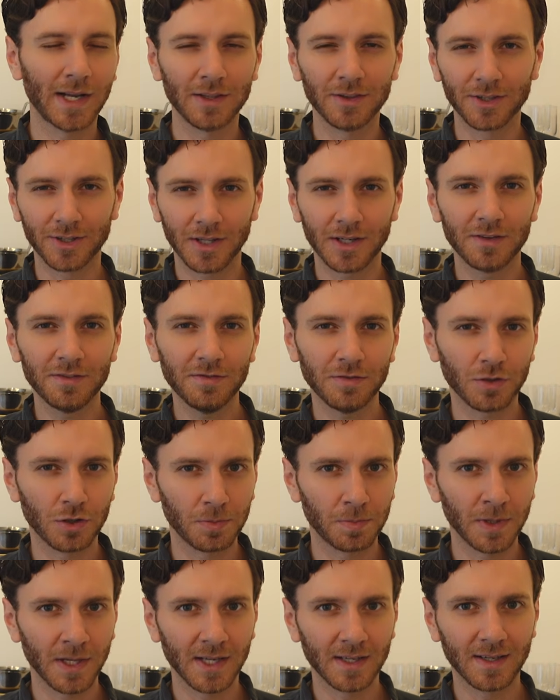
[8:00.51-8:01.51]
look at a floor
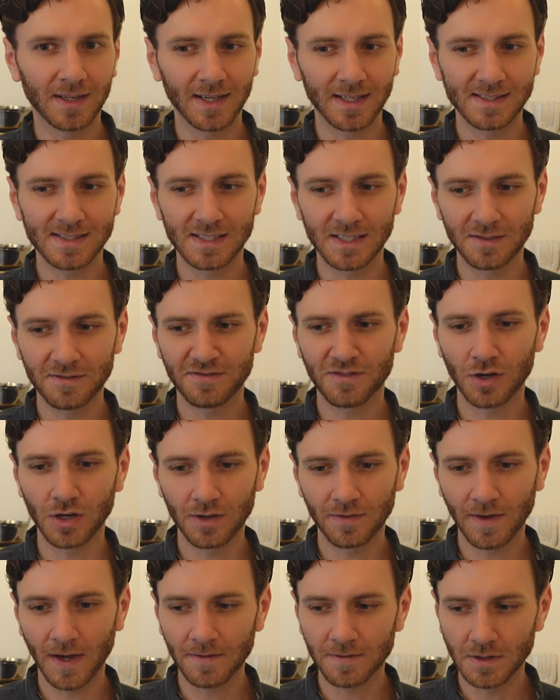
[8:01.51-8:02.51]
plan and I see
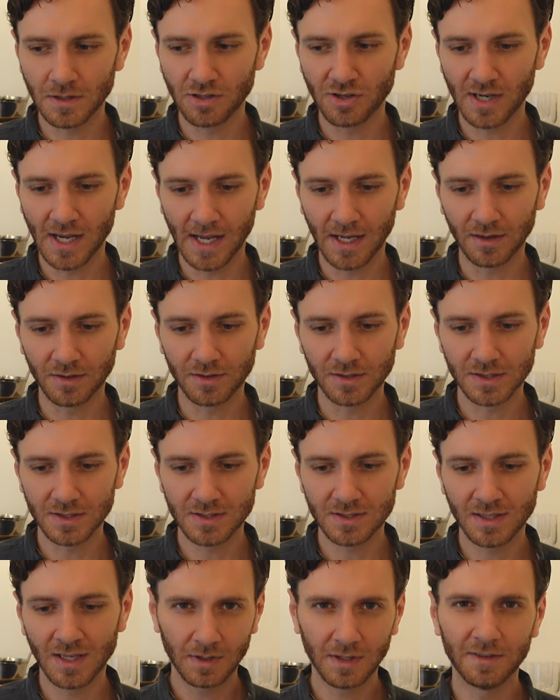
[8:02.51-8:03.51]
45-degree
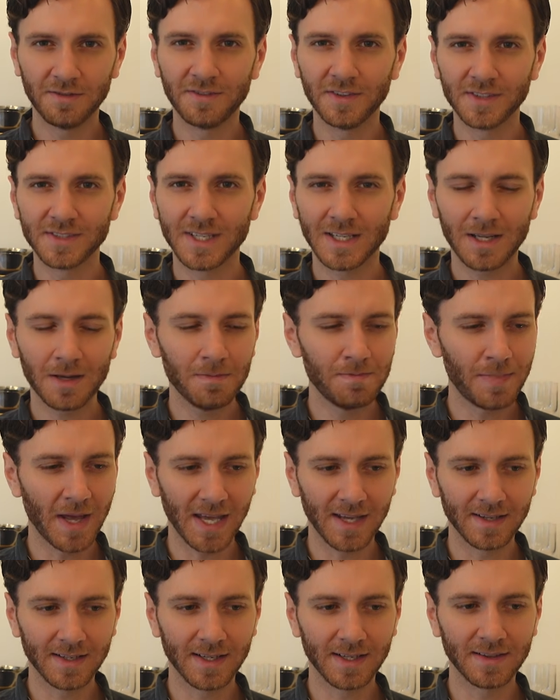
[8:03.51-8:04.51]
angles, it feels like a
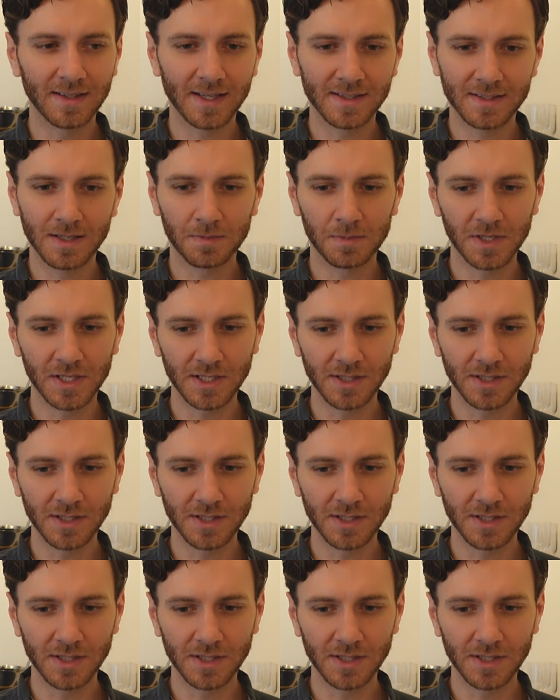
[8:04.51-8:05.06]
band-aid that somebody